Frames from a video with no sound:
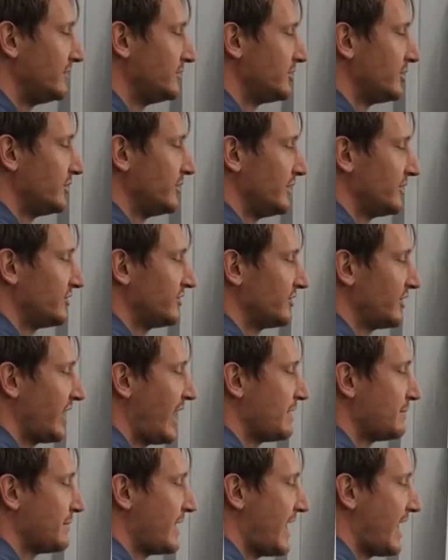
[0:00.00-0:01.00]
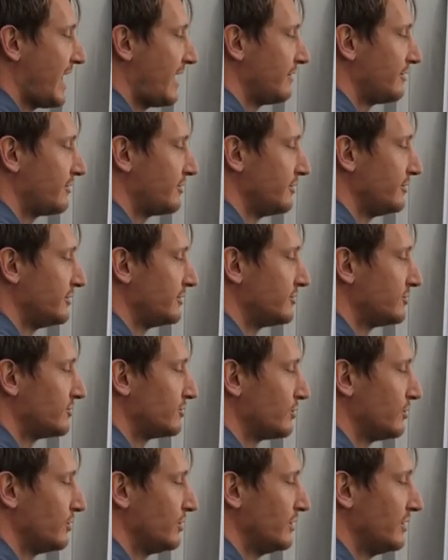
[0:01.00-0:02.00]
to escape out through the
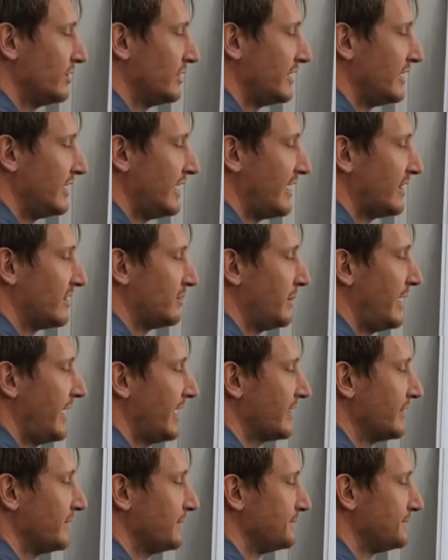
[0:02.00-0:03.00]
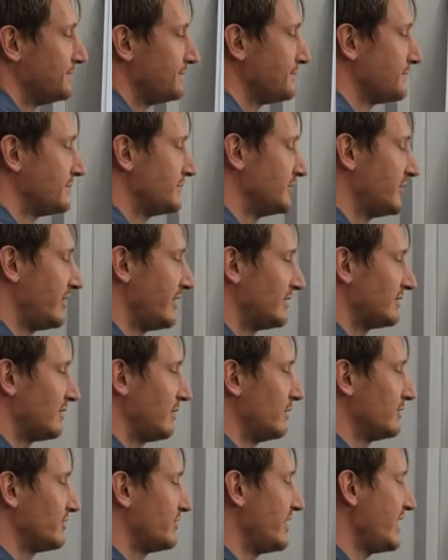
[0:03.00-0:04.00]
straw and out the back. So there's
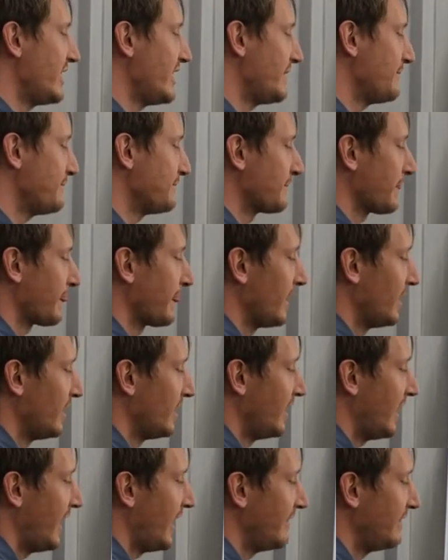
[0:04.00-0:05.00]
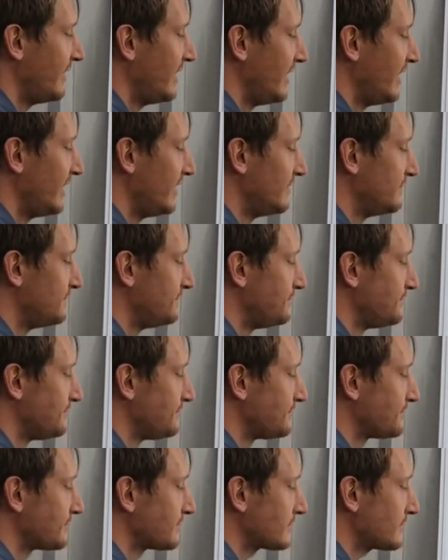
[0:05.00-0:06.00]
loss there. And then
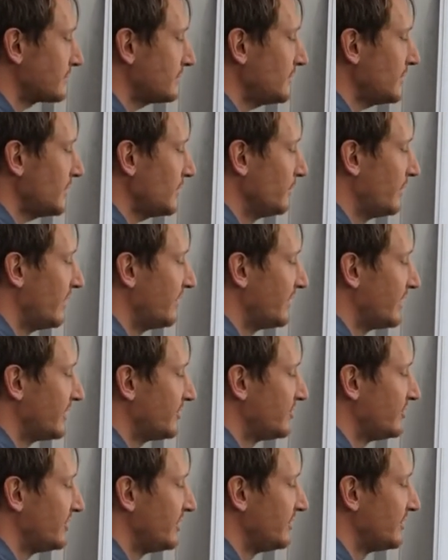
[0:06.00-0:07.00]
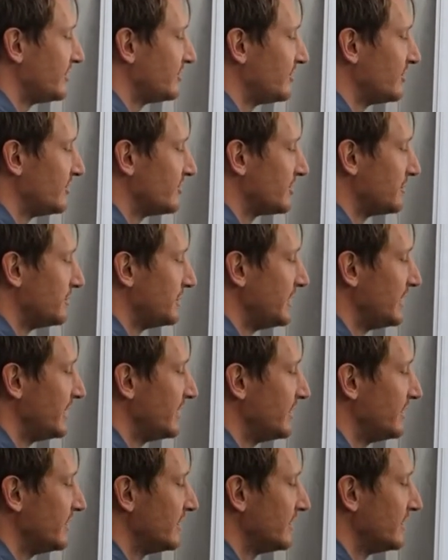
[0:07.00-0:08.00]
we have our sieving system here.